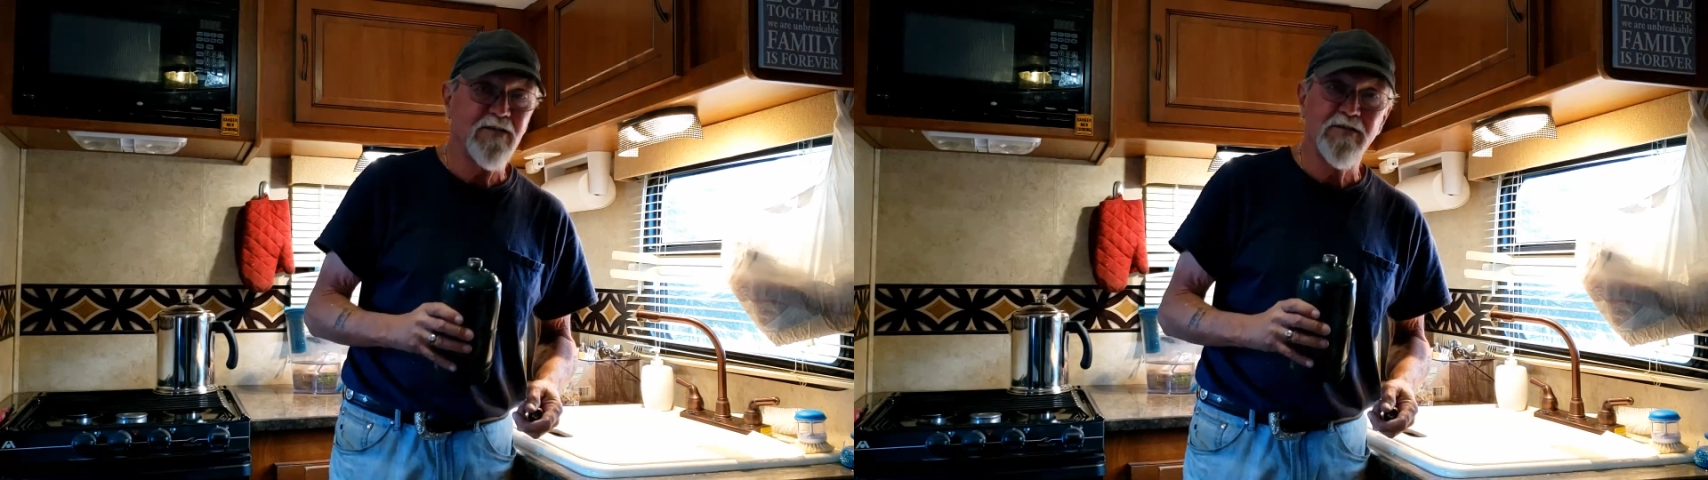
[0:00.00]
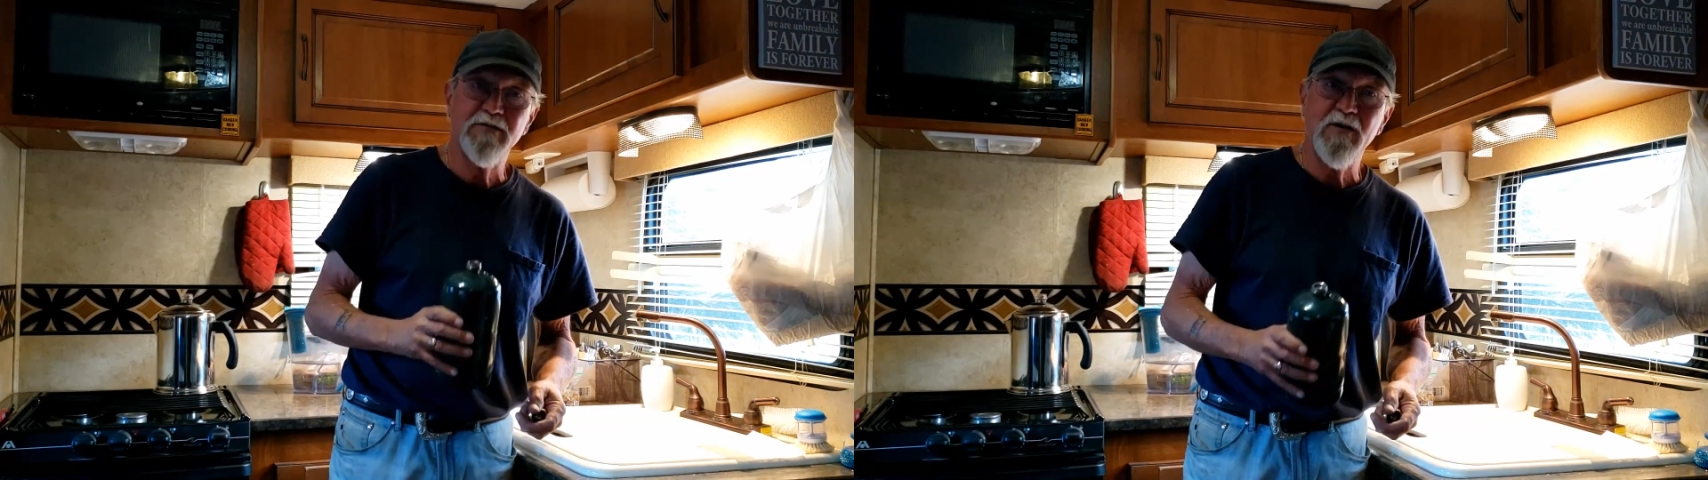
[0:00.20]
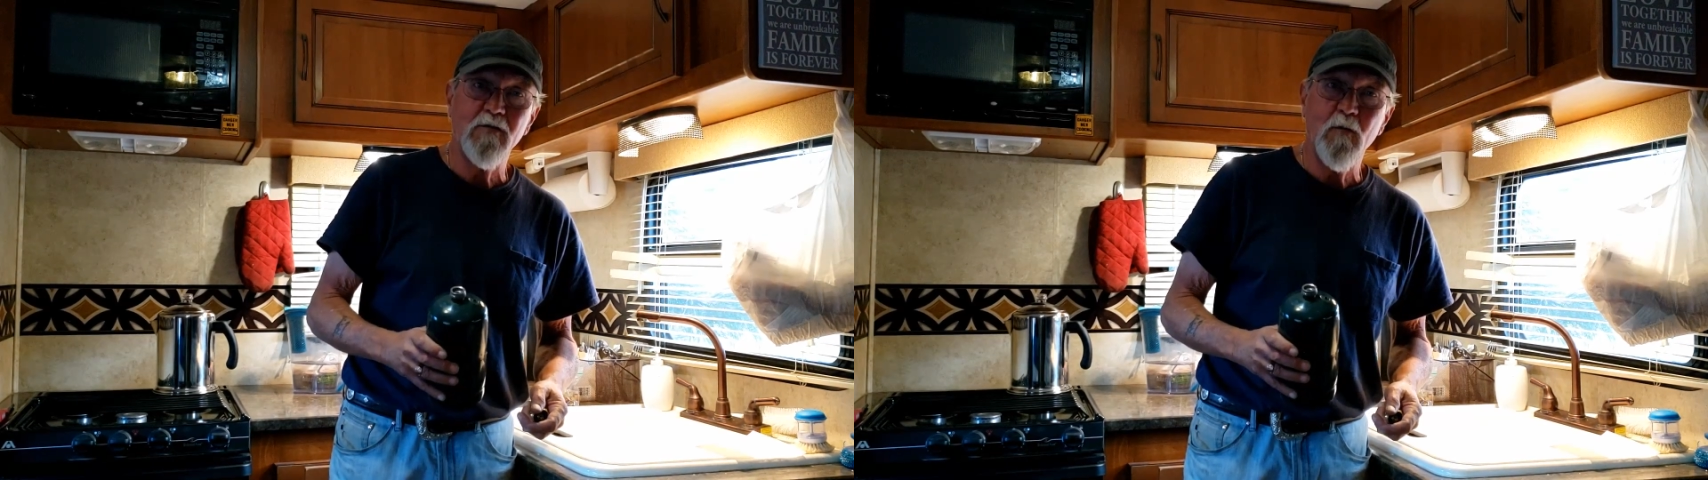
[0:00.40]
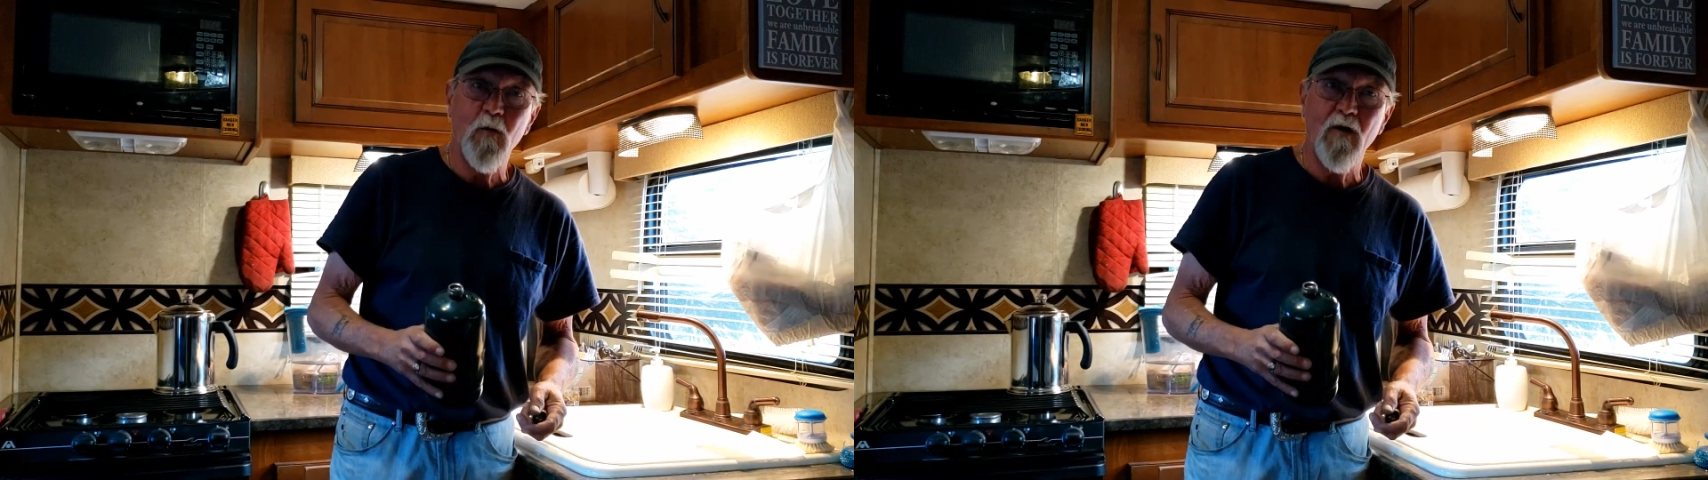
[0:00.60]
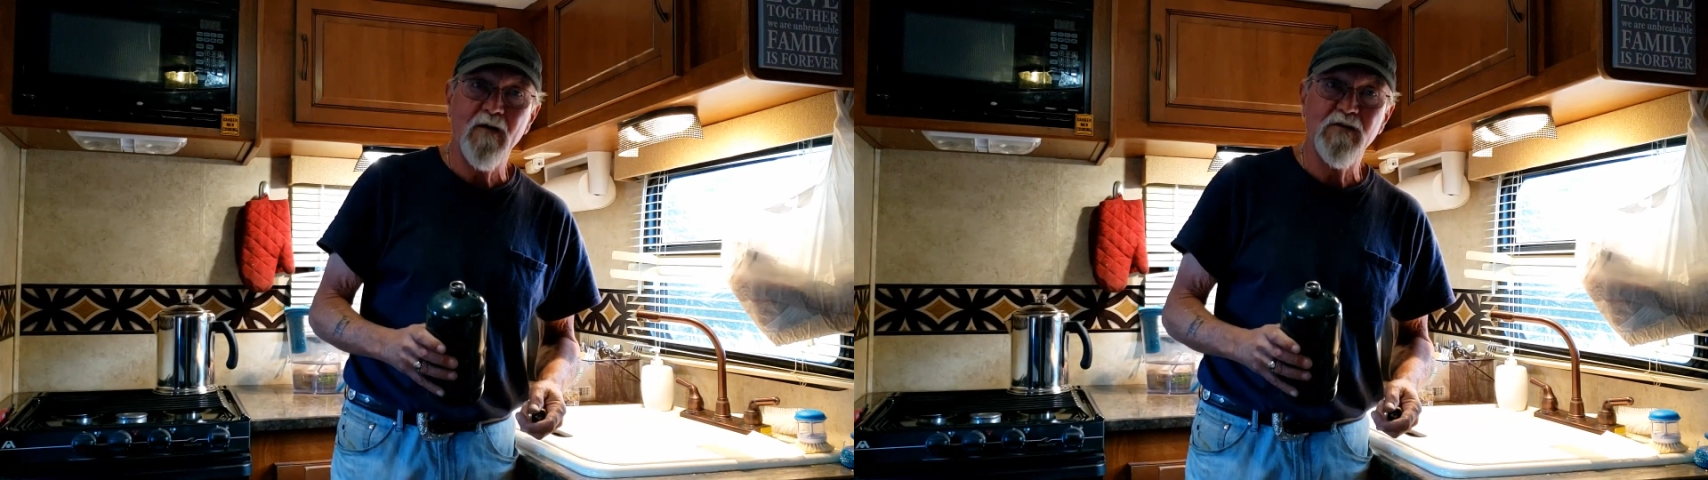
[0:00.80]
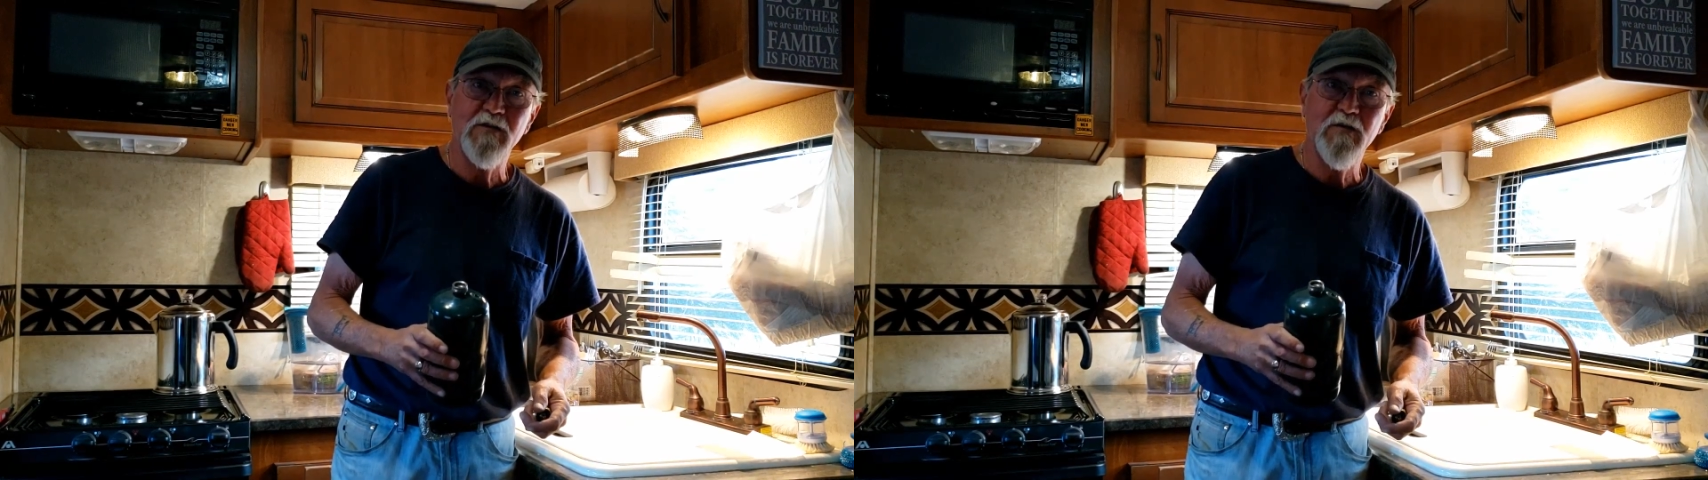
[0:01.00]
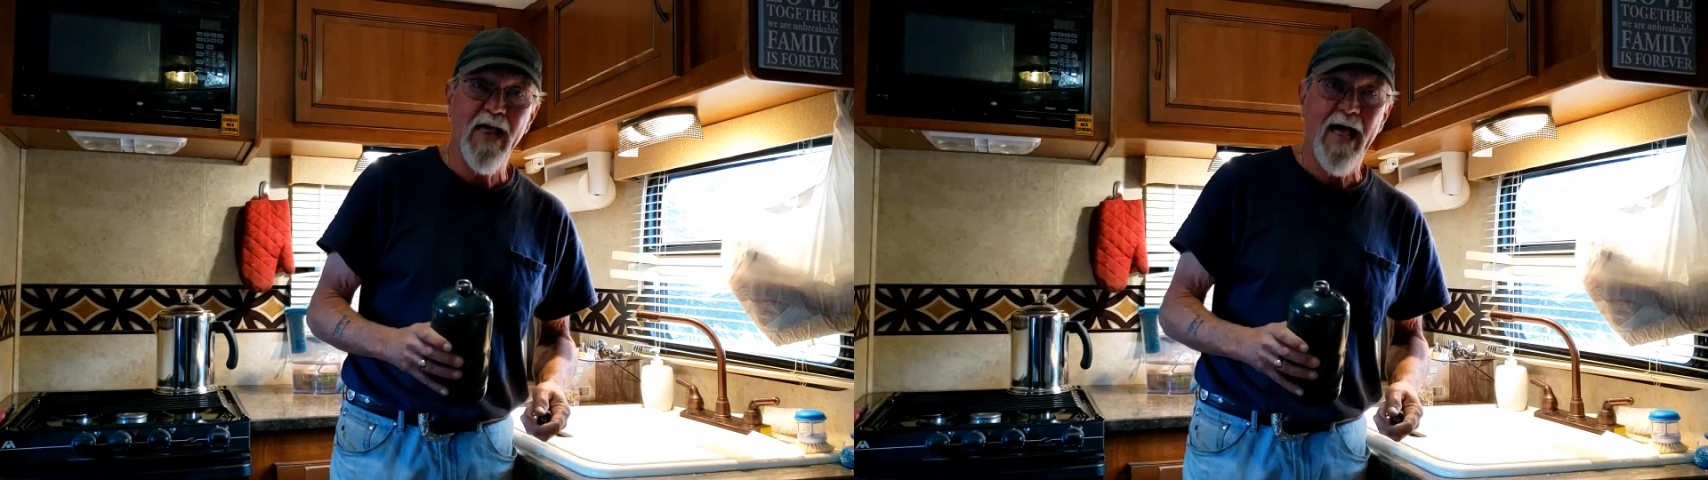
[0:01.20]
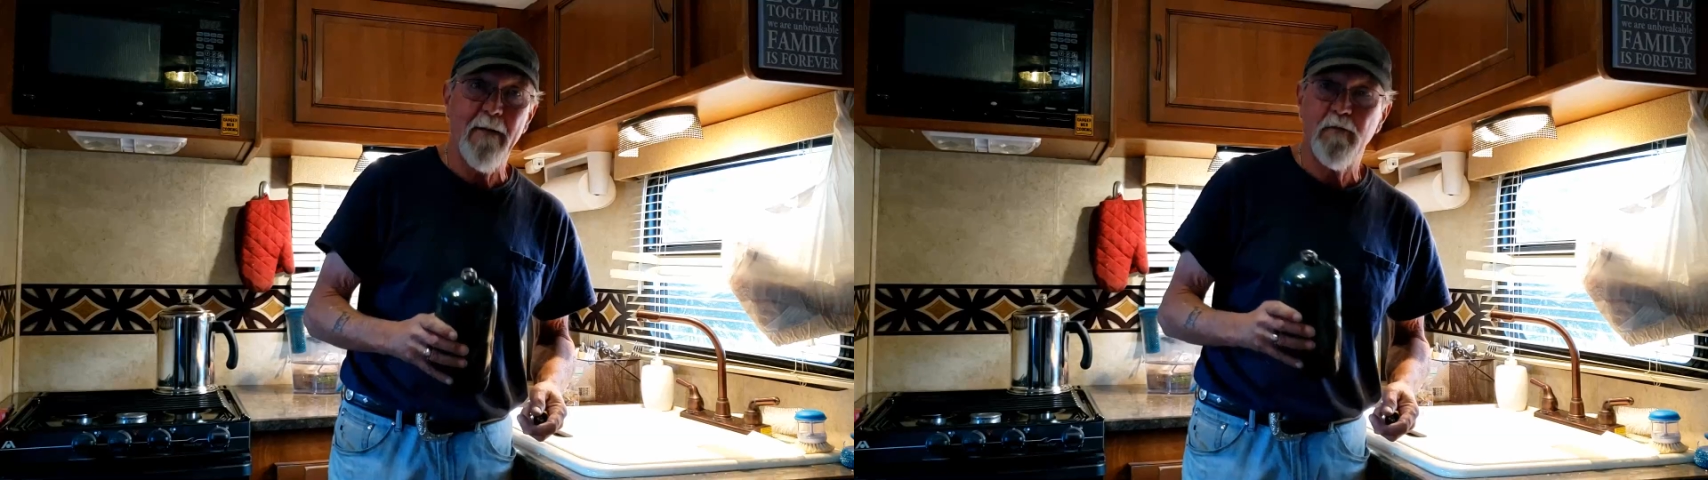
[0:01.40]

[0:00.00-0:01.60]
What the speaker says: You don't want to do that.